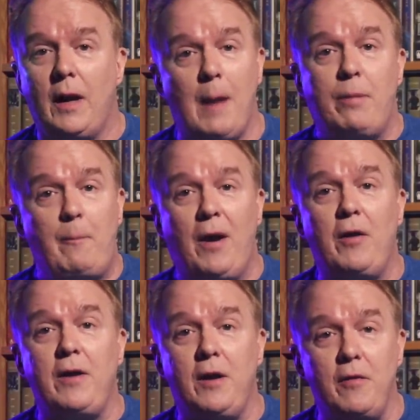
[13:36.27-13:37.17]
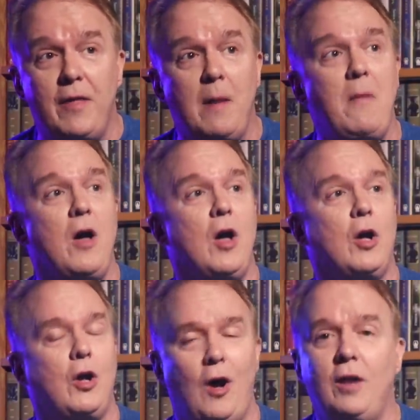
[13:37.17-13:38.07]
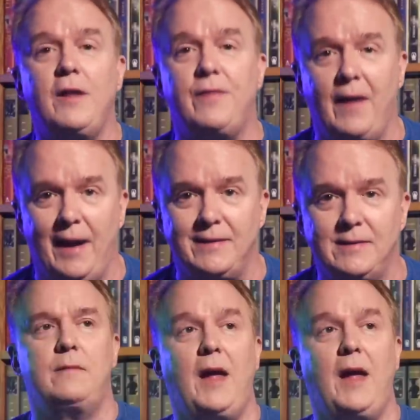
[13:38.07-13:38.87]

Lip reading: and prepare to hear them call it that.